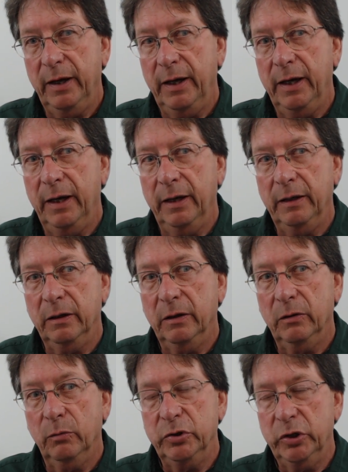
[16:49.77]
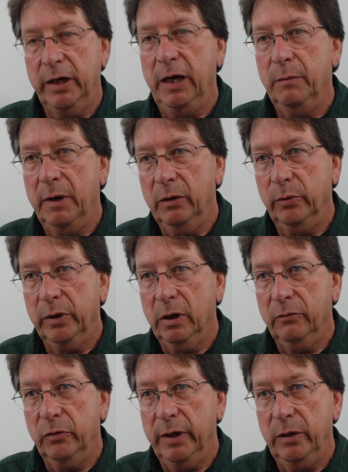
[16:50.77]
and when she came out of
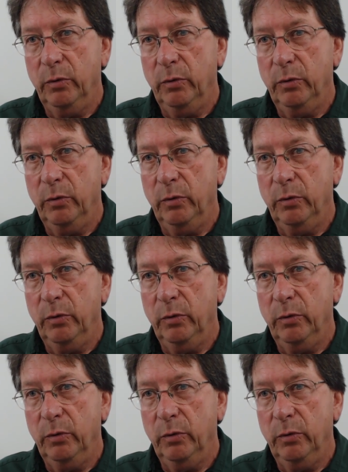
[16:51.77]
recovery,